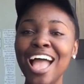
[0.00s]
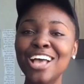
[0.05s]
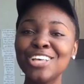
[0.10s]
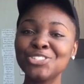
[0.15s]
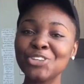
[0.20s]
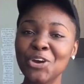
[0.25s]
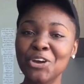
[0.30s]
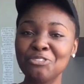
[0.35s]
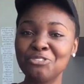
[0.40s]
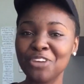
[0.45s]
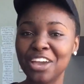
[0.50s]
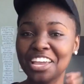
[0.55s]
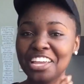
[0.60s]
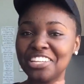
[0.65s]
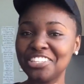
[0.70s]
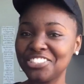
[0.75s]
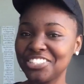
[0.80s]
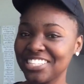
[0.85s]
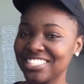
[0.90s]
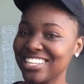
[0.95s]
So if you're
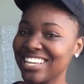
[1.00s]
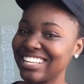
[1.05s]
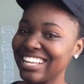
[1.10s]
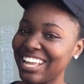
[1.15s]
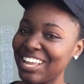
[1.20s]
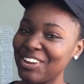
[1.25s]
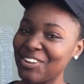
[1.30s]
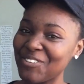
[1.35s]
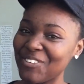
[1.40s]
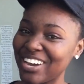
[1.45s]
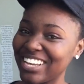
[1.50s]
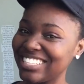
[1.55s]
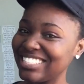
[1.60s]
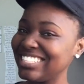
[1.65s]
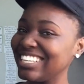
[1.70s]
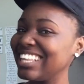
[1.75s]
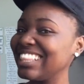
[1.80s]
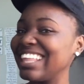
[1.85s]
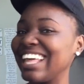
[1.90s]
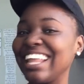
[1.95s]
interested in
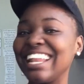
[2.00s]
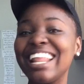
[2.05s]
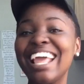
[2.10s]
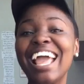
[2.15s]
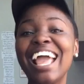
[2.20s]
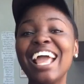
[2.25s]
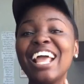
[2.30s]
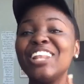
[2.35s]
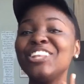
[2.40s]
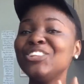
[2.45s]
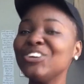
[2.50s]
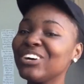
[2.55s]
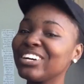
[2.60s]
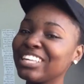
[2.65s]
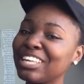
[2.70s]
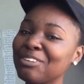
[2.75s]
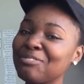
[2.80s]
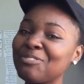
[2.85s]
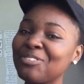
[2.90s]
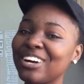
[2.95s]
watching, then
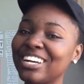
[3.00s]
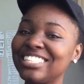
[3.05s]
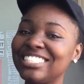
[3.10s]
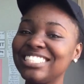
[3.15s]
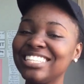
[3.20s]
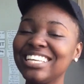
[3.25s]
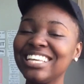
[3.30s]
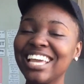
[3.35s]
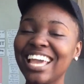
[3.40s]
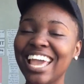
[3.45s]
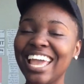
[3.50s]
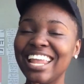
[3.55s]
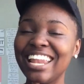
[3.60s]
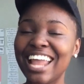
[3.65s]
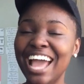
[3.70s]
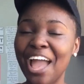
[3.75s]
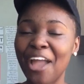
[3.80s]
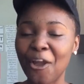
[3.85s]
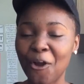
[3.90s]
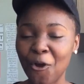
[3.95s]
do keep watching,
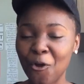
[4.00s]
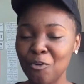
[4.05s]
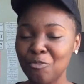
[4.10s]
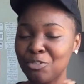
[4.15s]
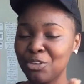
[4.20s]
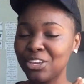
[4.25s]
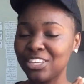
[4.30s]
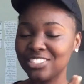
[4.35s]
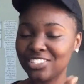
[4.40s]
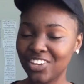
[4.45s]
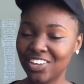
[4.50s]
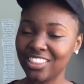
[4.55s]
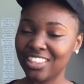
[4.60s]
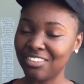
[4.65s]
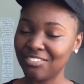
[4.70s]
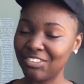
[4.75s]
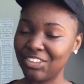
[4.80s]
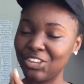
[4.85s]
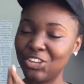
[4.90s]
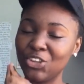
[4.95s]
and I hope you enjoyed
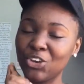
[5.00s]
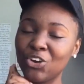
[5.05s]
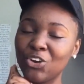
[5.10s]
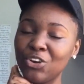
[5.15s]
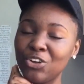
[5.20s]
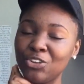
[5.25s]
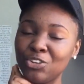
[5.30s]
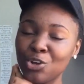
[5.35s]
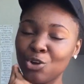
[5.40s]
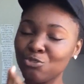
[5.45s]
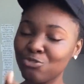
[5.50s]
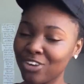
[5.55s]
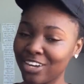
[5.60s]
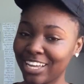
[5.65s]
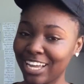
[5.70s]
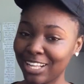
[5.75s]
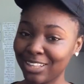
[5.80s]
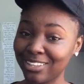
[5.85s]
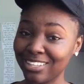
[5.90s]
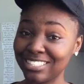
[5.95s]
the video. Don't
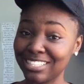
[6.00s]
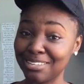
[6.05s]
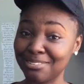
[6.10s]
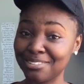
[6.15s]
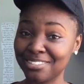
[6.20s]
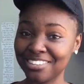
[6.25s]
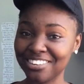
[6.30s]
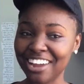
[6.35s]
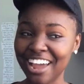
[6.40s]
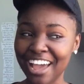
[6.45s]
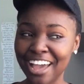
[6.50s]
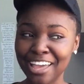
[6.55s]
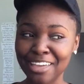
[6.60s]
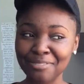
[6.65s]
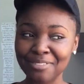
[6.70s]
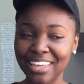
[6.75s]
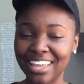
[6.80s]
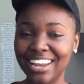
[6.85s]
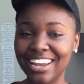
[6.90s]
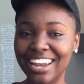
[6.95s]
forget to
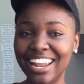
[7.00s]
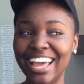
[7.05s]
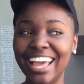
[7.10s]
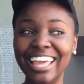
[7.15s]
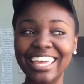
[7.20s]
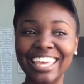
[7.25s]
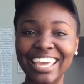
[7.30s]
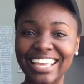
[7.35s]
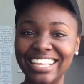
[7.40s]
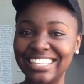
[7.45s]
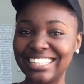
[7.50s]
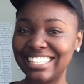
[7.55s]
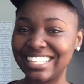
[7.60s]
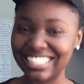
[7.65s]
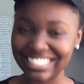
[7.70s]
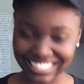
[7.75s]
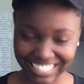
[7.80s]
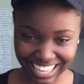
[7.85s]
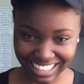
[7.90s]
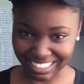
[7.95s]
subscribe and like and
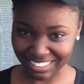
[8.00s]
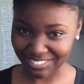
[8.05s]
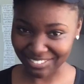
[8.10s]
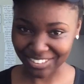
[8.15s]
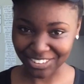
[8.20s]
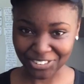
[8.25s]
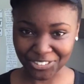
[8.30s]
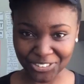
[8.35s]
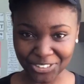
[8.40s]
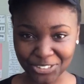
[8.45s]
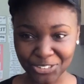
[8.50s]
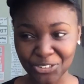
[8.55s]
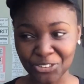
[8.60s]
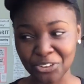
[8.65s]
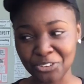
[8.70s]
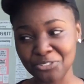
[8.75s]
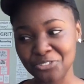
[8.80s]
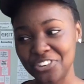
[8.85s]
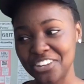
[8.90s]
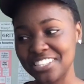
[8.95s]
share the video to
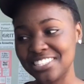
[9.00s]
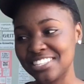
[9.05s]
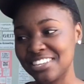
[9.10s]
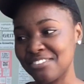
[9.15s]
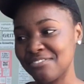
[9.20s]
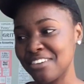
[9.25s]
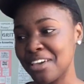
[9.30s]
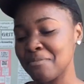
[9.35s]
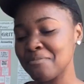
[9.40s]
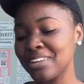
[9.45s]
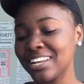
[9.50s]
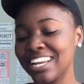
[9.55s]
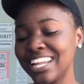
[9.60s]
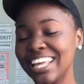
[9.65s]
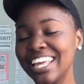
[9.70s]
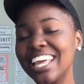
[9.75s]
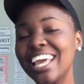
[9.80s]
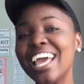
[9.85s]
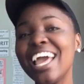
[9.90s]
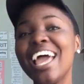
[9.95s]
your friends and
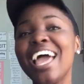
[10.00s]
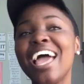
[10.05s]
family.